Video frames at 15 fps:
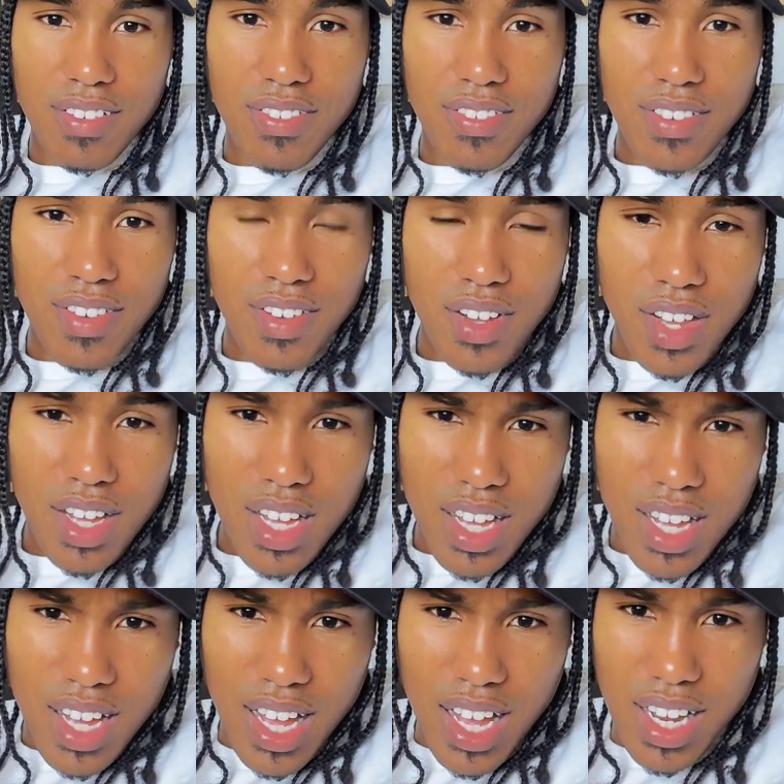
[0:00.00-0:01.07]
I
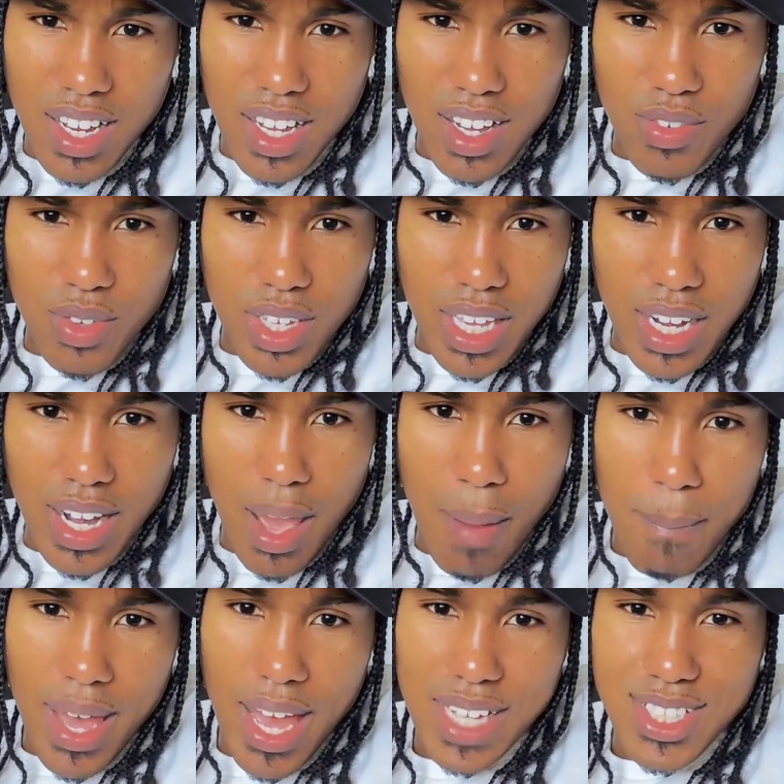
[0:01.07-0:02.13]
love
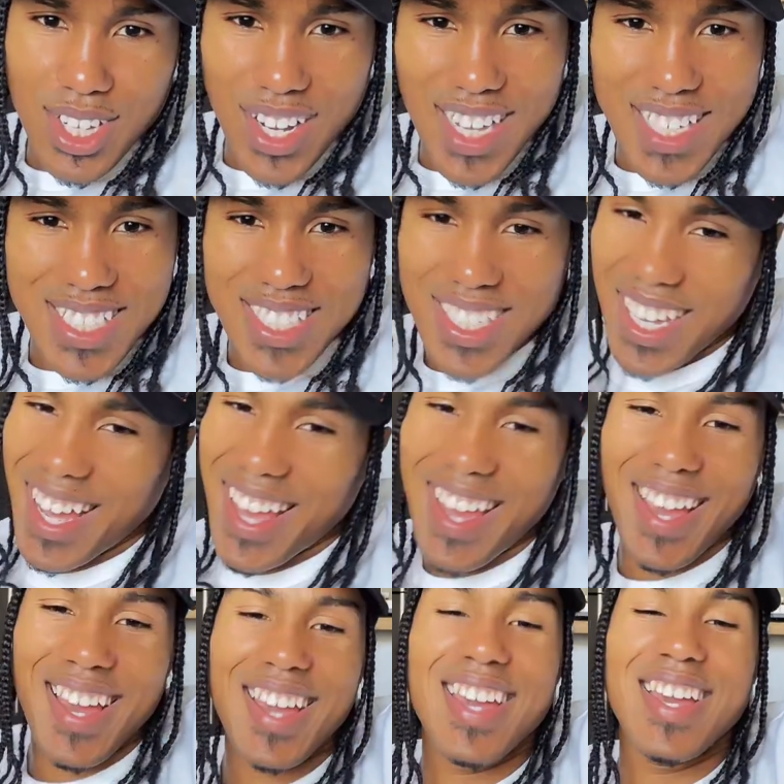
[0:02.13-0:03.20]
when you get in that bag.
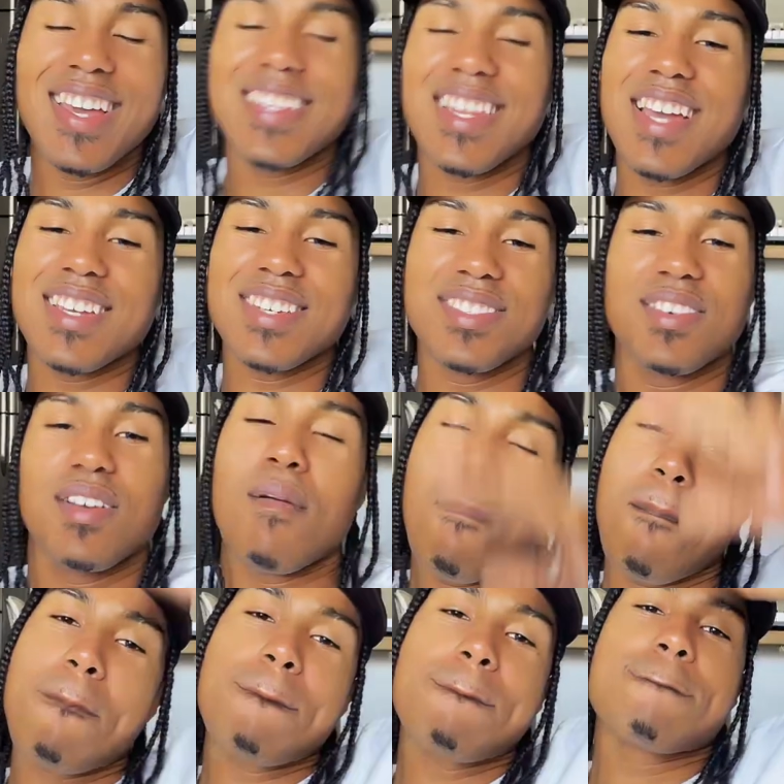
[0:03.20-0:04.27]
Talk that shit.
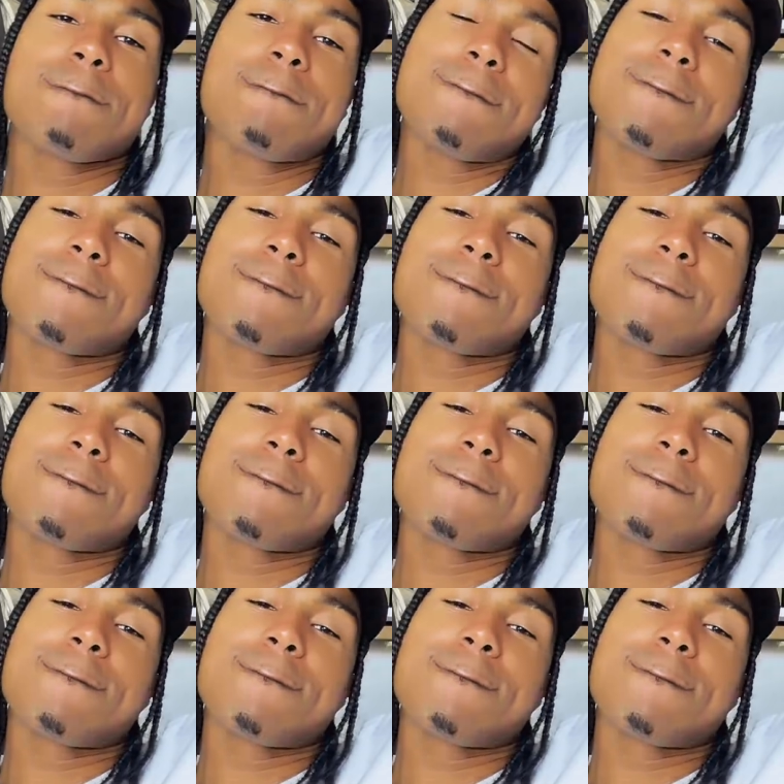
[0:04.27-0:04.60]
Hey, thank you.